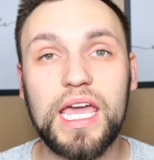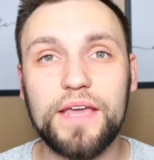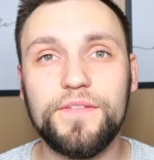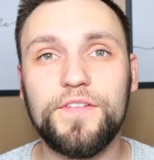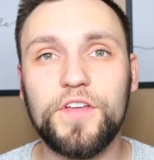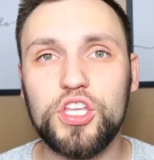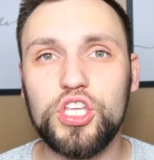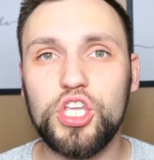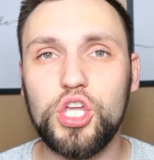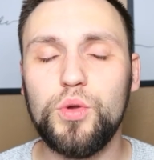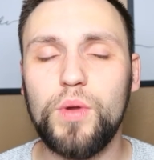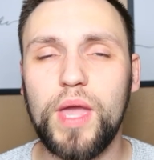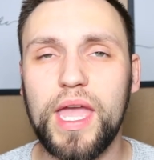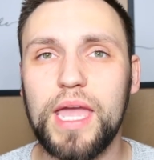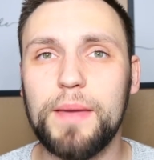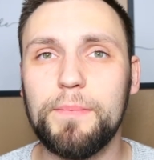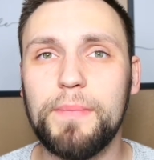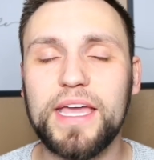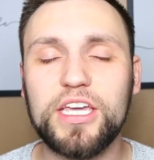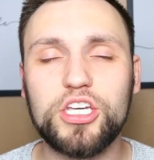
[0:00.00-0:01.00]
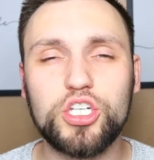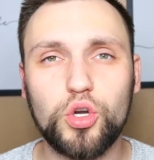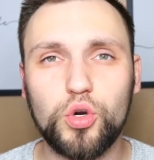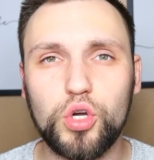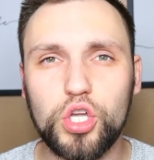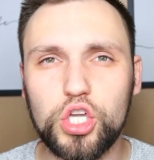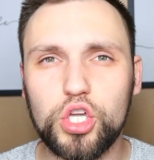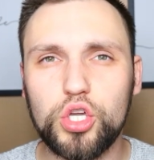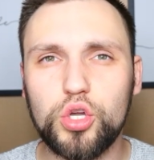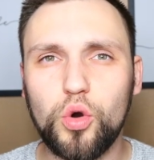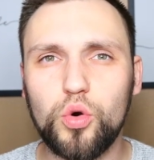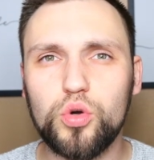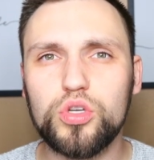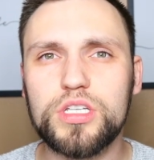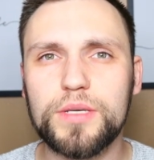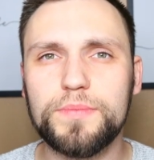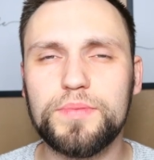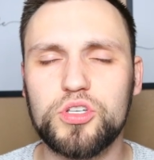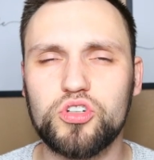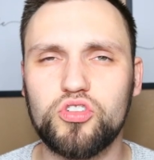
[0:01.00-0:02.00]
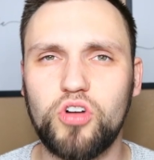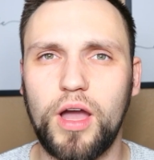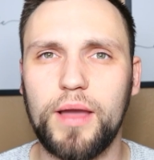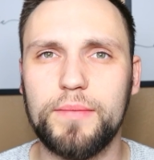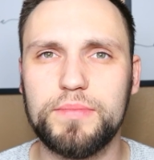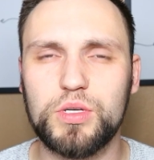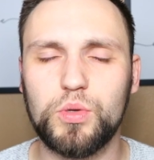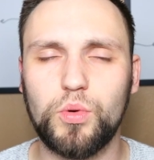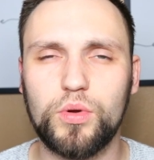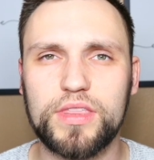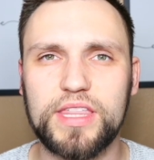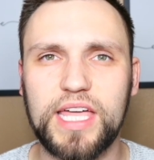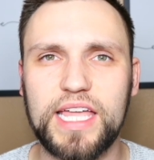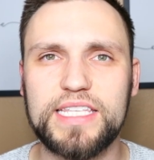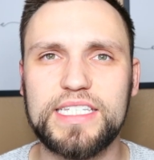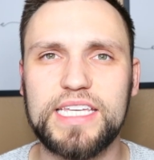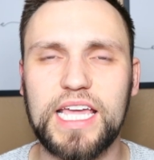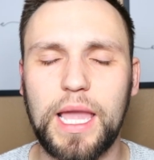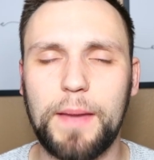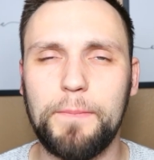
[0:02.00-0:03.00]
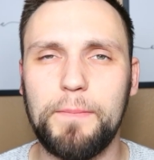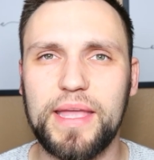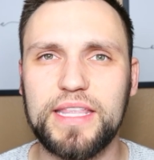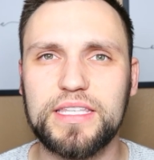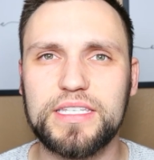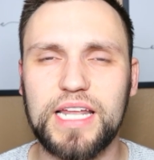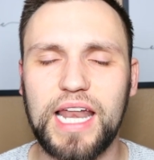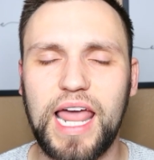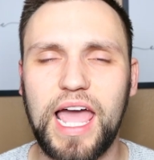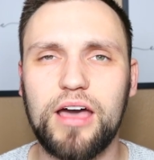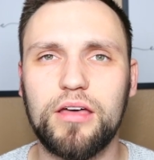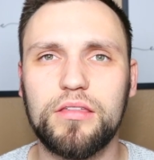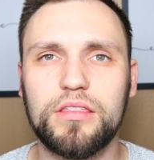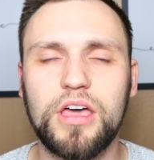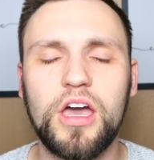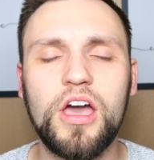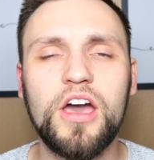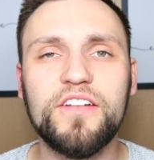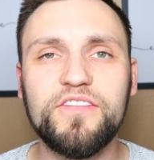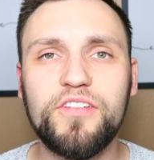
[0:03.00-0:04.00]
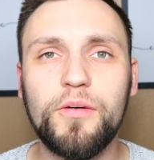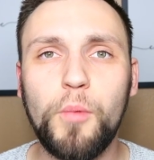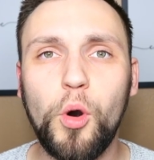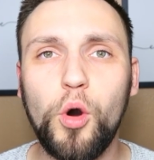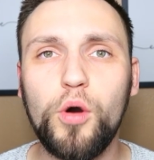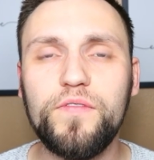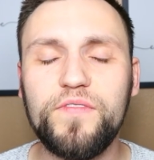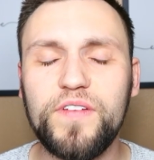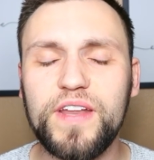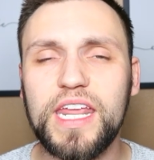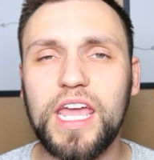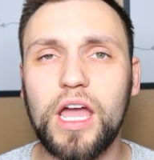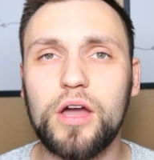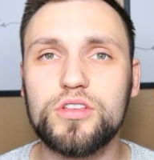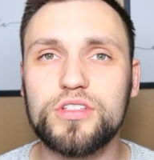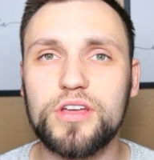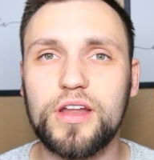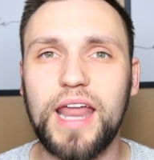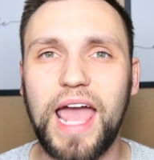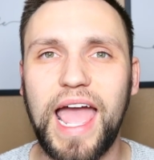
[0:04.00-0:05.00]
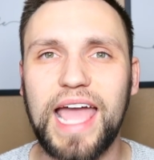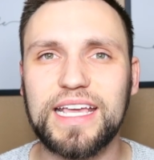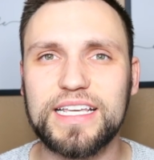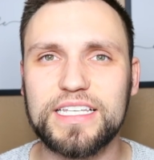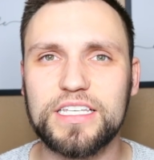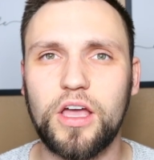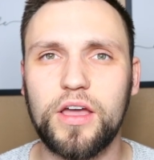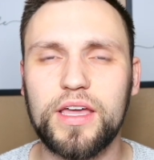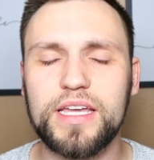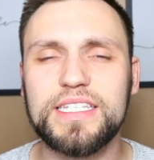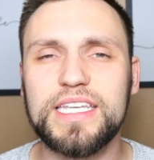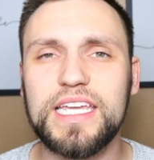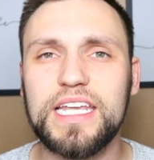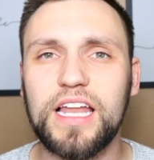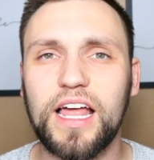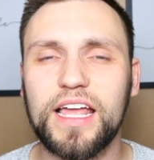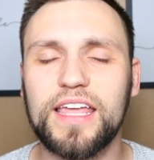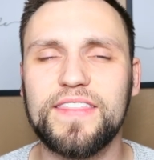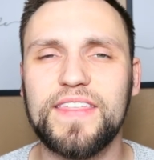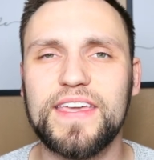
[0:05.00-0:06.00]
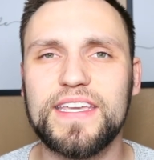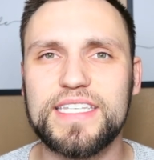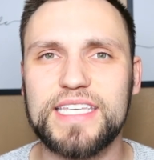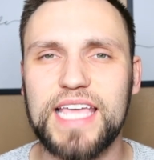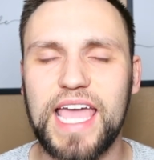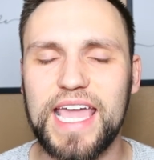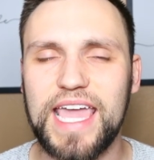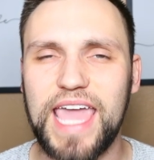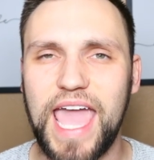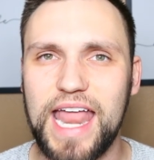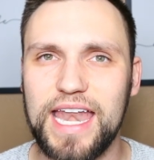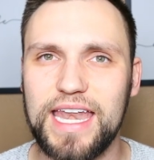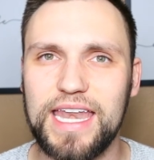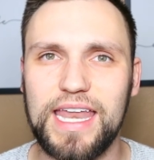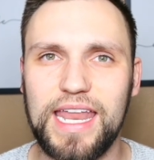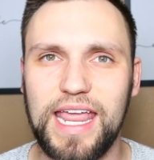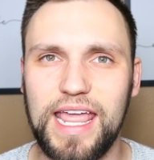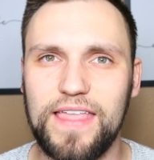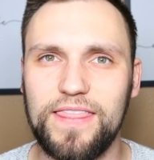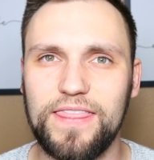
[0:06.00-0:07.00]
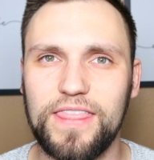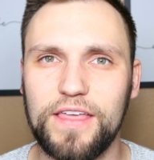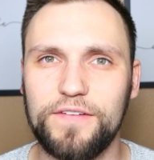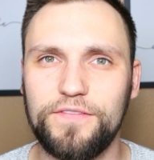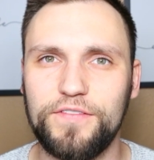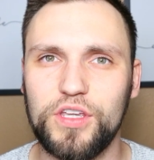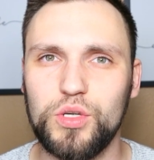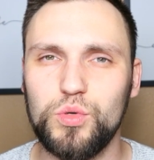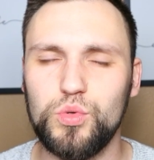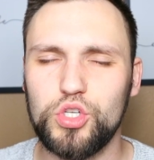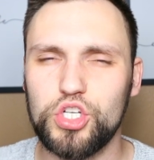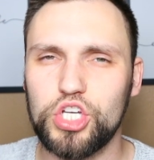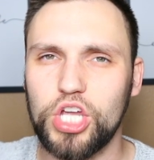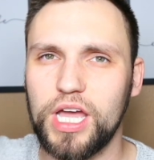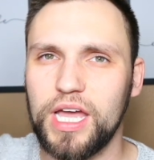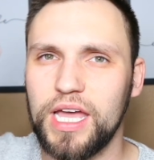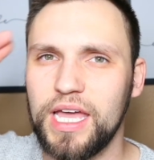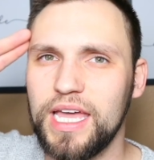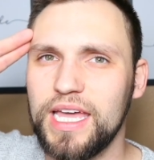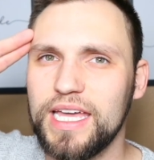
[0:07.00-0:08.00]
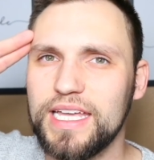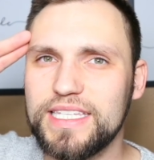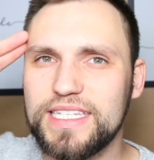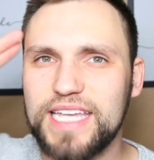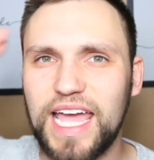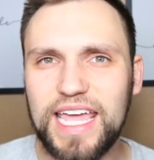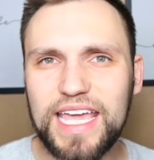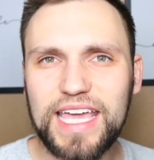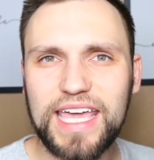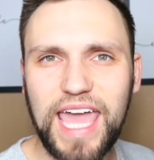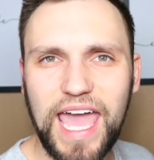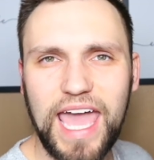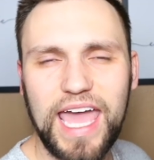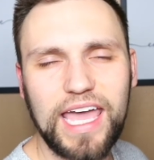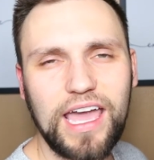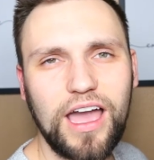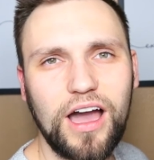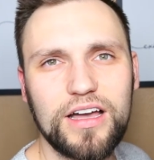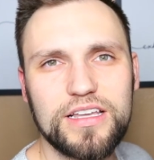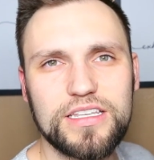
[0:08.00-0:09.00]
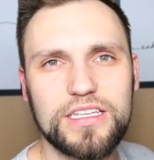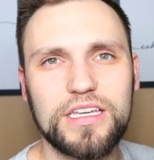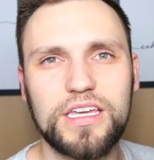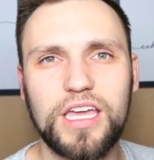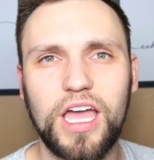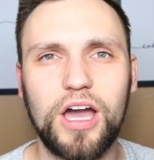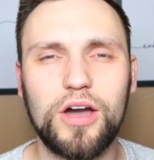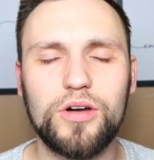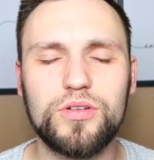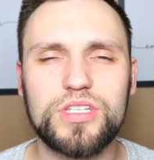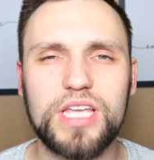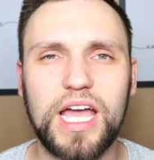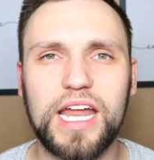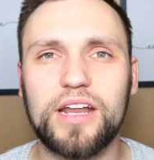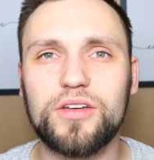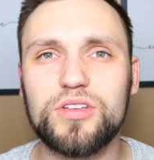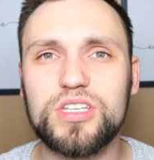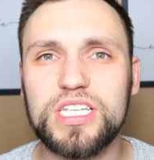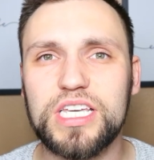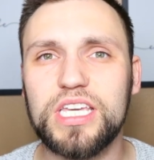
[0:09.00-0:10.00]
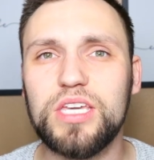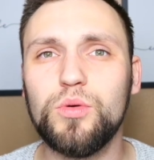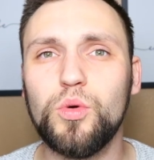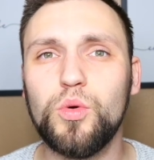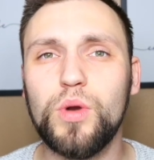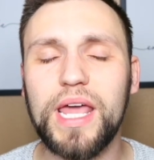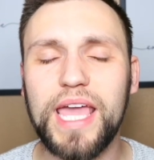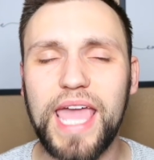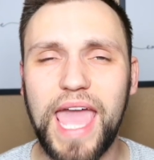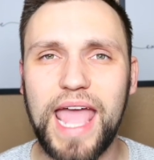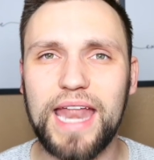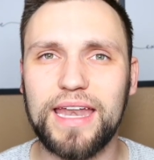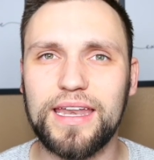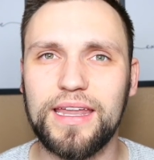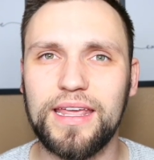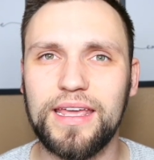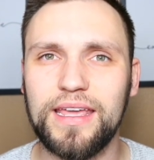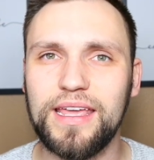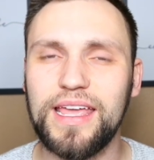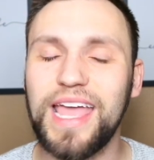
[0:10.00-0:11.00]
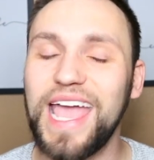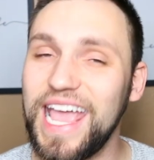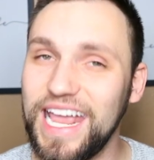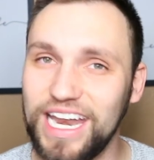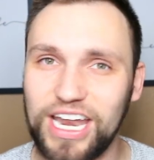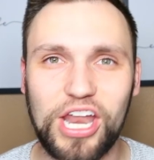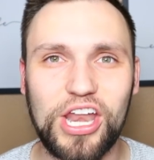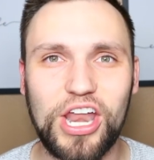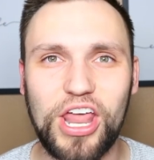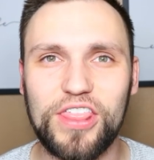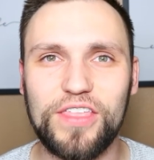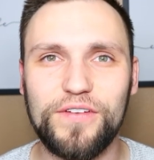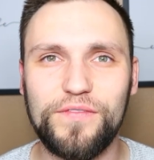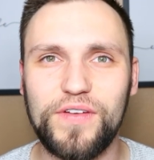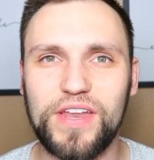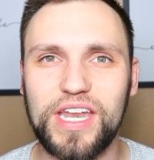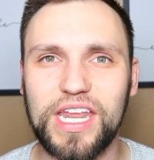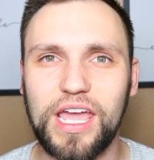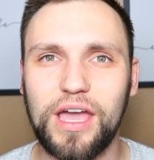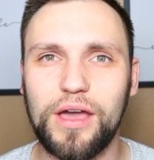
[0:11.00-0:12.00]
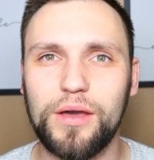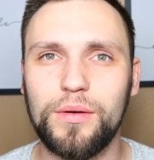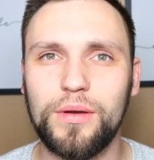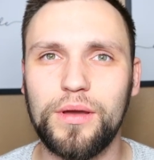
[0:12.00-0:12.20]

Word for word: If you're new here, make sure you're subscribed to Authentic Mental Health for more videos on anxiety like this again in the future. Take care, guys and girls, and I'll see you all again in another video.